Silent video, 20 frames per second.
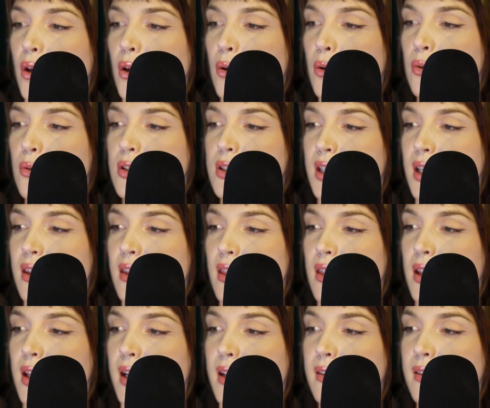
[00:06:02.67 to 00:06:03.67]
whose
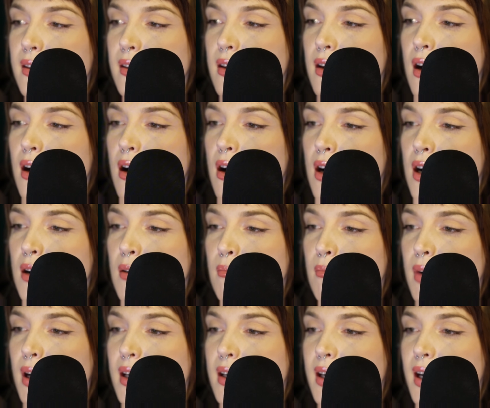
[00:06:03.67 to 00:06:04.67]
athletic
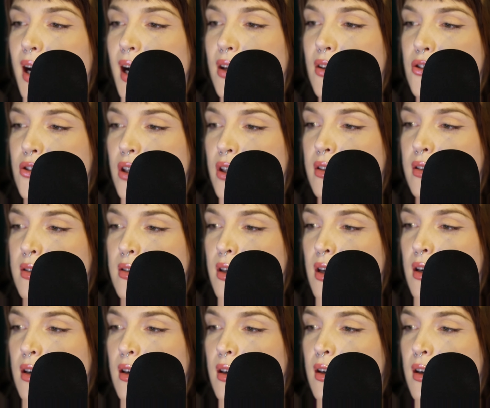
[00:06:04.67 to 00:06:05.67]
arm and agile
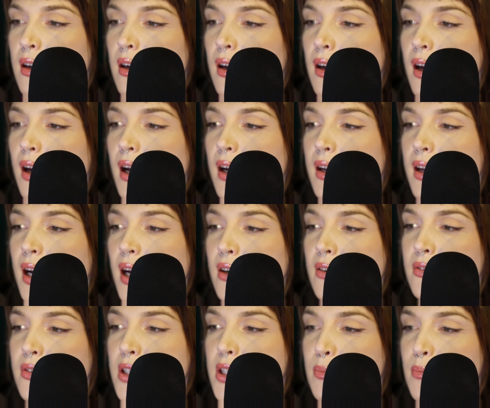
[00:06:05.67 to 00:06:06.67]
tongue had
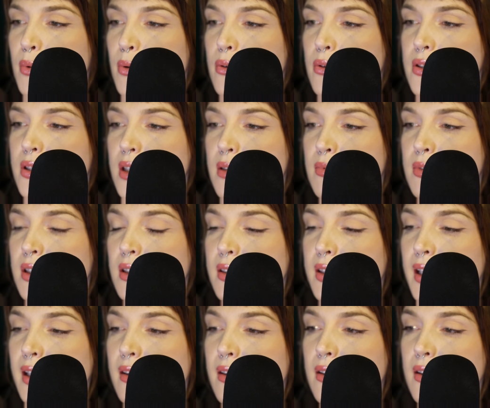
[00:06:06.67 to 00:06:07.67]
half disposed him to
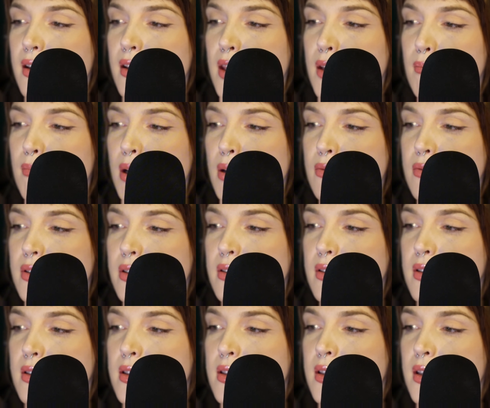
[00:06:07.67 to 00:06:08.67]
linger in the
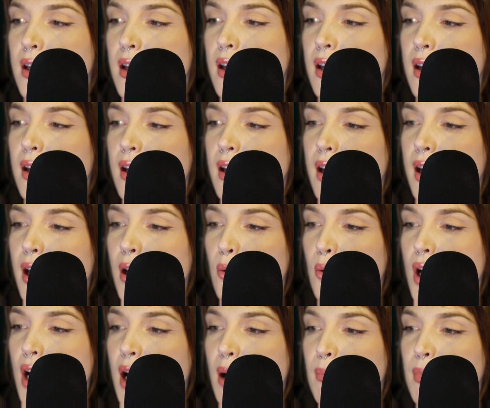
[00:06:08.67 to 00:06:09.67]
mountains, how
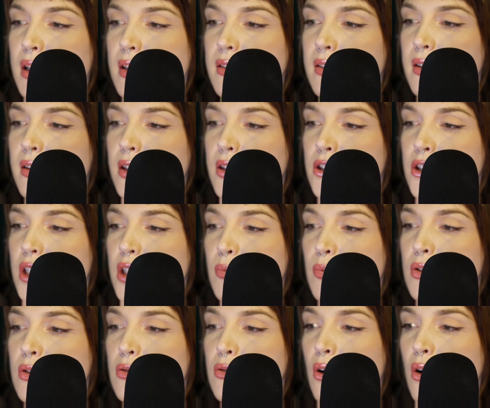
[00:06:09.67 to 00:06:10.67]
happened that she
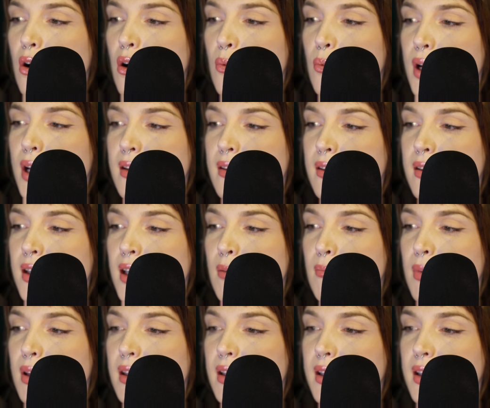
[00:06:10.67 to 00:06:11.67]
was not awaiting him
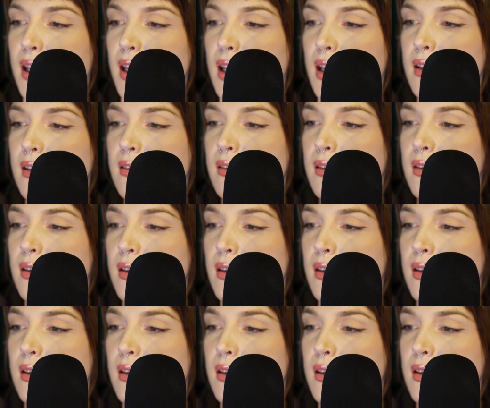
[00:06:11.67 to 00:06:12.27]
at the gate?